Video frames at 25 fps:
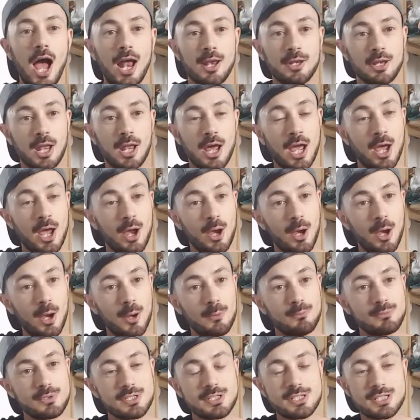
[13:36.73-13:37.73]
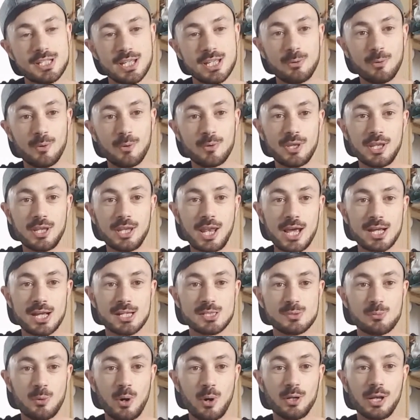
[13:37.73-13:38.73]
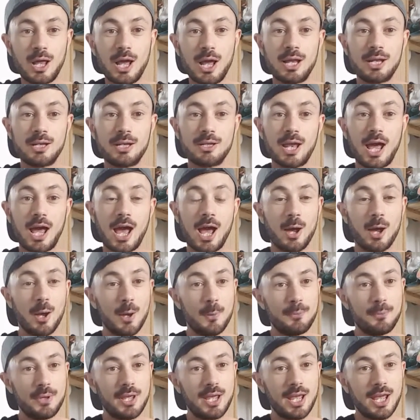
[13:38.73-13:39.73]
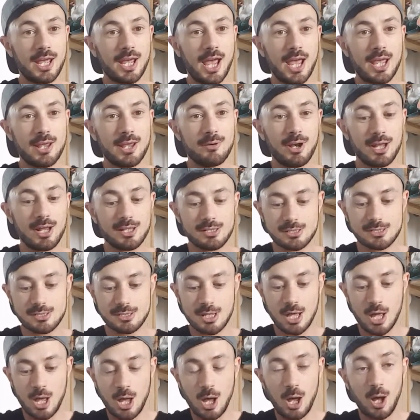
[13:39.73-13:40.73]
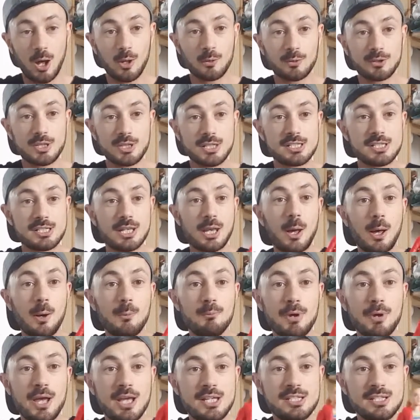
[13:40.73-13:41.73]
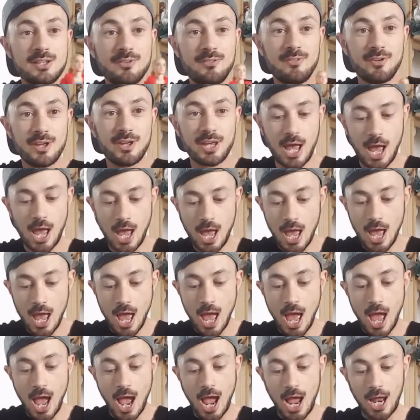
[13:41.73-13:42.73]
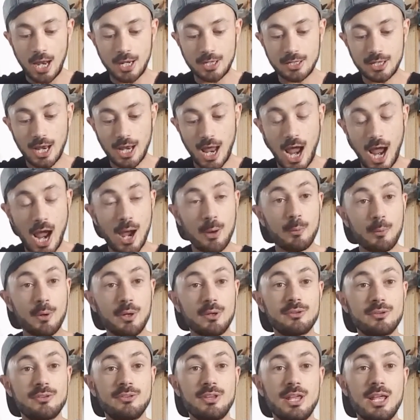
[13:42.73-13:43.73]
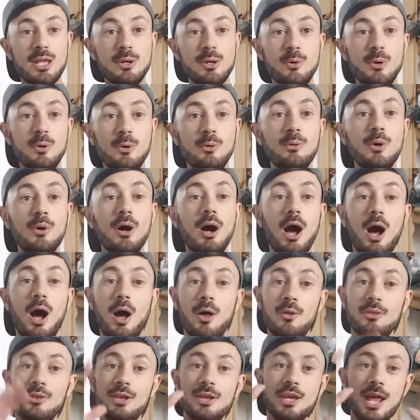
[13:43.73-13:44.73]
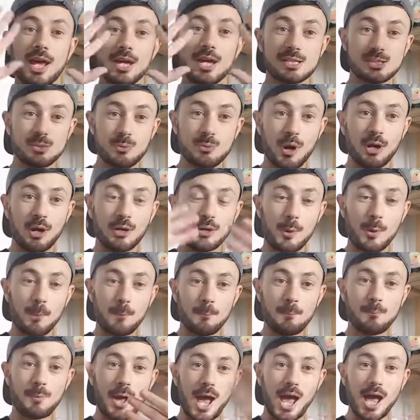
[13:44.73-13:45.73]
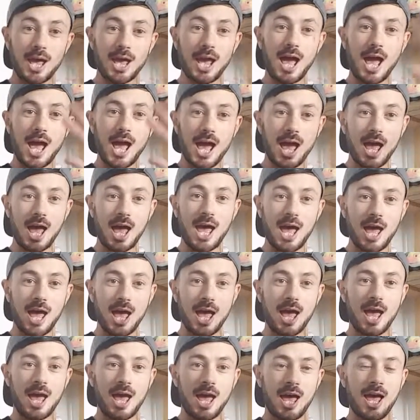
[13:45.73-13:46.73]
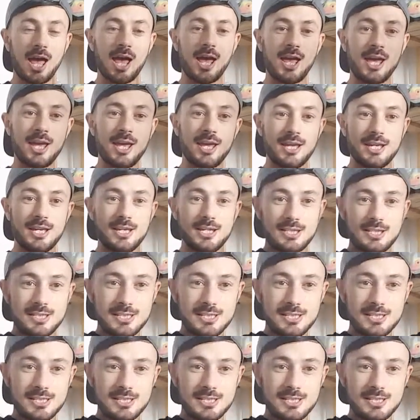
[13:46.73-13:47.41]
And I hope to see you on the next one, and I hope you can get your hands on this little Maisie figure. And I will see you on the next one. Bye guys!